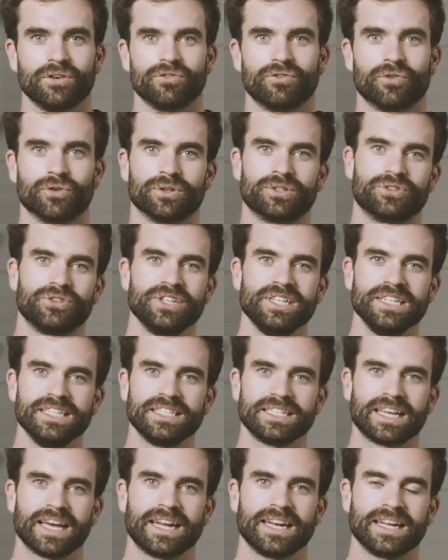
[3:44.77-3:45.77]
for 3D
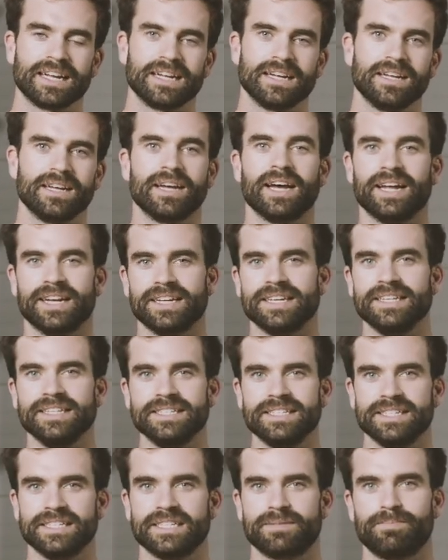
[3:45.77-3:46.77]
scanning and
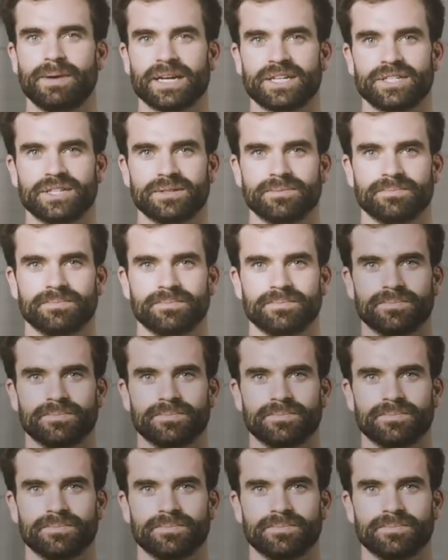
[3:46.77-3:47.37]
easy inspection.